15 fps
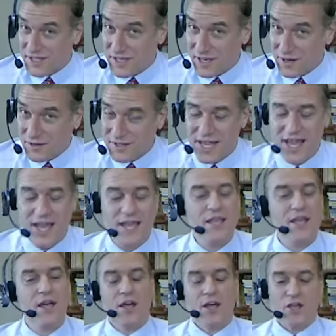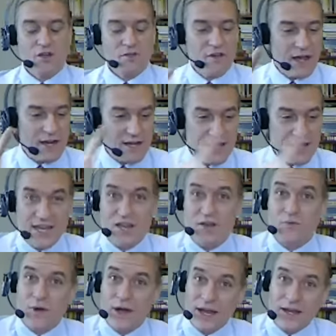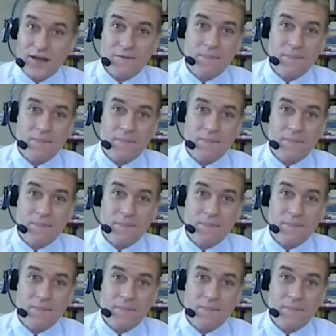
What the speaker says: single day, you've got to eat right,